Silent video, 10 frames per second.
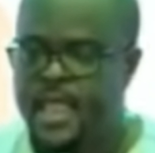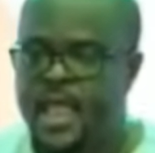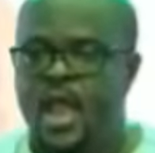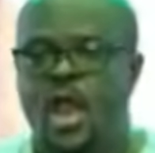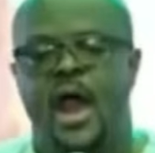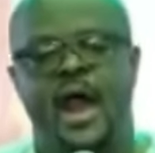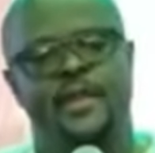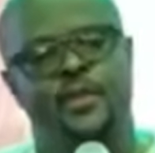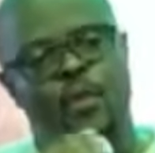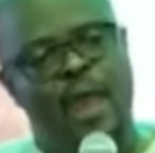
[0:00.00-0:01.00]
And
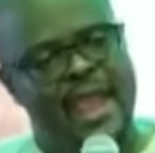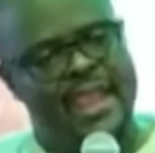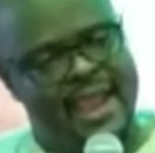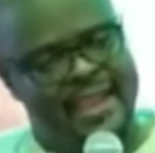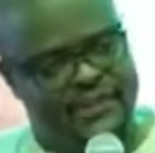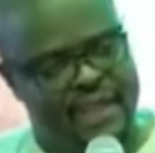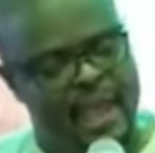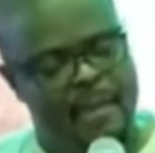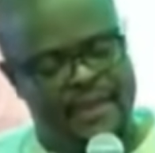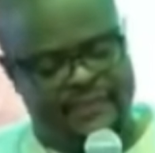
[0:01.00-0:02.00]
why, lastly, am I
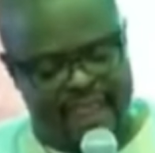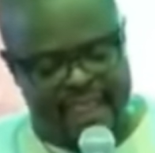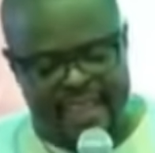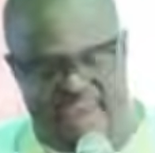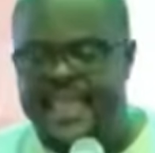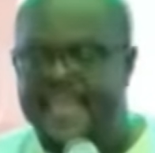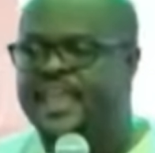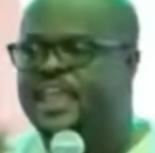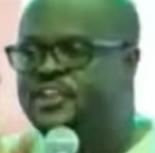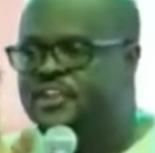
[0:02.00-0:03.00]
saying
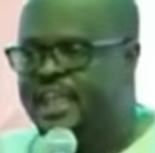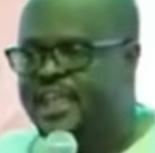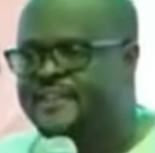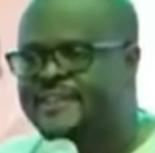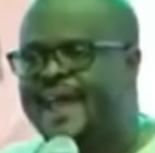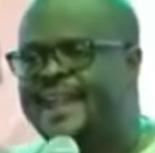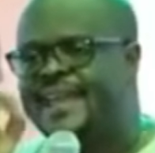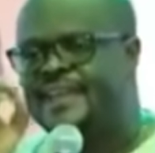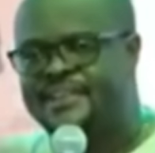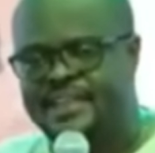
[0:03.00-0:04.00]
it is an
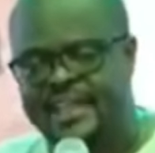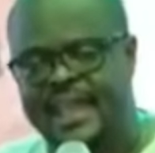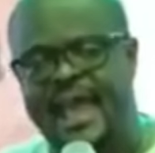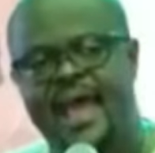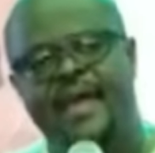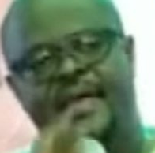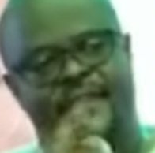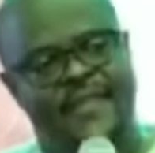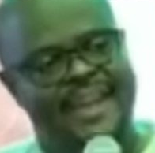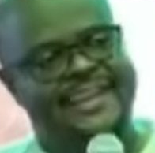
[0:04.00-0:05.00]
idea that
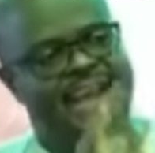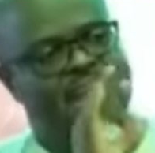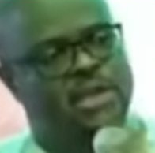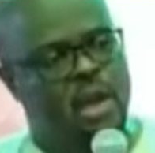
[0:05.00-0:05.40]
cannot be